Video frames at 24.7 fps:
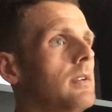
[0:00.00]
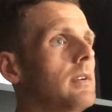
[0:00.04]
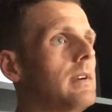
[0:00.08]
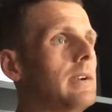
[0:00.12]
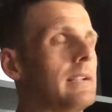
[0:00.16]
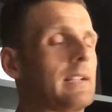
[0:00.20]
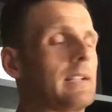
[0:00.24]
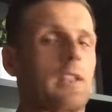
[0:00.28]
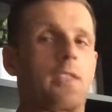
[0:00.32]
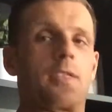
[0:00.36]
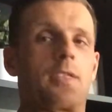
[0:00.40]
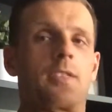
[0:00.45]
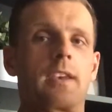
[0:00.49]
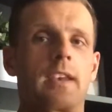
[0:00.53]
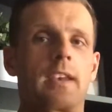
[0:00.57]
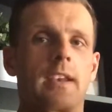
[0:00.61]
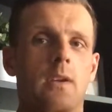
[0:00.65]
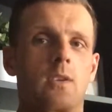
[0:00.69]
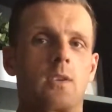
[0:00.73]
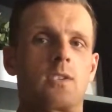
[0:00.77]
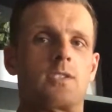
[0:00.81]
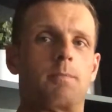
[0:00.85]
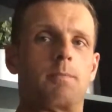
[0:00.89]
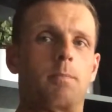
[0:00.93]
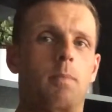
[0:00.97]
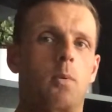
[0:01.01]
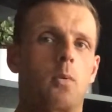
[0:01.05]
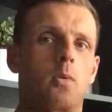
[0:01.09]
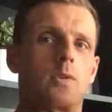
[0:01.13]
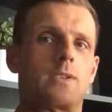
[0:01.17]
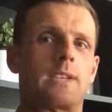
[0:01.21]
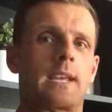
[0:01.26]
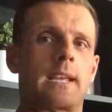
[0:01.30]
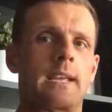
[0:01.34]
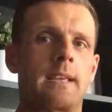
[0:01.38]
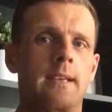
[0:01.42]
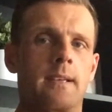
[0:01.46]
I did 3 rounds of
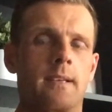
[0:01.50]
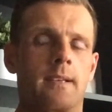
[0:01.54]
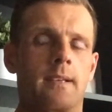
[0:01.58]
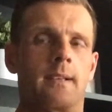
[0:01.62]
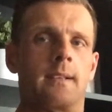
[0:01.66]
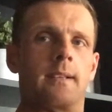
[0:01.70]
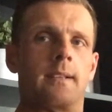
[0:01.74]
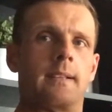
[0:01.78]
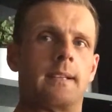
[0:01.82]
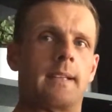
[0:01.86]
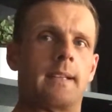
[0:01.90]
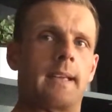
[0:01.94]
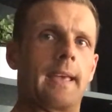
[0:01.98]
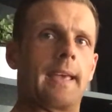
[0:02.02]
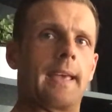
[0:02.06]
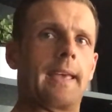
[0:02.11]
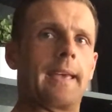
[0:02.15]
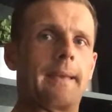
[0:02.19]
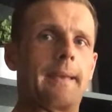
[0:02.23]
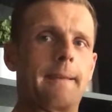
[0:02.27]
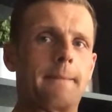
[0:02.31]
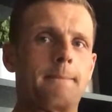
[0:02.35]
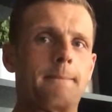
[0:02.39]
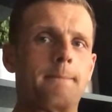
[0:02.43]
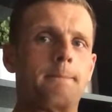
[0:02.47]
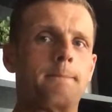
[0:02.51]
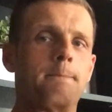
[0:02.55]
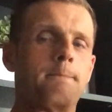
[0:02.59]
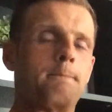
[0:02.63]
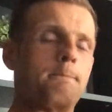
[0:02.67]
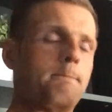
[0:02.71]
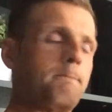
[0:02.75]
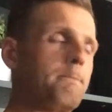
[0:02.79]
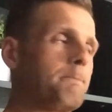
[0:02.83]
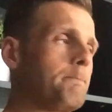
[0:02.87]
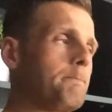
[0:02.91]
posing with